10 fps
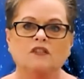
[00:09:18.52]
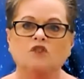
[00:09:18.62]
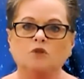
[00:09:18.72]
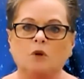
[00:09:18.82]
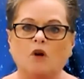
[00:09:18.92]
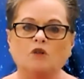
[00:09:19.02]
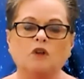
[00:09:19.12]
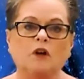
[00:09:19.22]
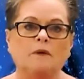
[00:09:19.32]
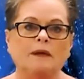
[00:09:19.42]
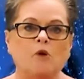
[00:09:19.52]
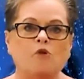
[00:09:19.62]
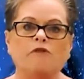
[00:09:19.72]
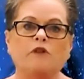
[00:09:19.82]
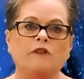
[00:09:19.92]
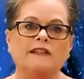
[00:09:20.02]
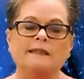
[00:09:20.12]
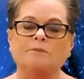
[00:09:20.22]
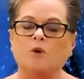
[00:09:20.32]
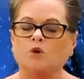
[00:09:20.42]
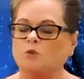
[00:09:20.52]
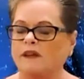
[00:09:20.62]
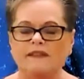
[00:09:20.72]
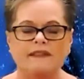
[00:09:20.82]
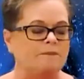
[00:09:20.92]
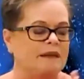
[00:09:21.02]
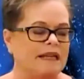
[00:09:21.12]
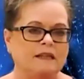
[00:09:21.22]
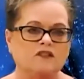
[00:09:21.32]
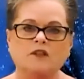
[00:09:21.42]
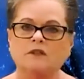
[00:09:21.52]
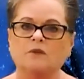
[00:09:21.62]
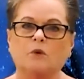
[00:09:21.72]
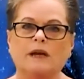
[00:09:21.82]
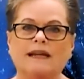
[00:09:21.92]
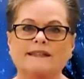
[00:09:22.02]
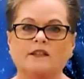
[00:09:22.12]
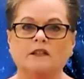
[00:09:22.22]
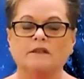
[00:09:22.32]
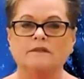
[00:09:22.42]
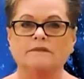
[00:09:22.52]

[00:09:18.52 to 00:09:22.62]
to ongoing or further support, whether that be internal or external.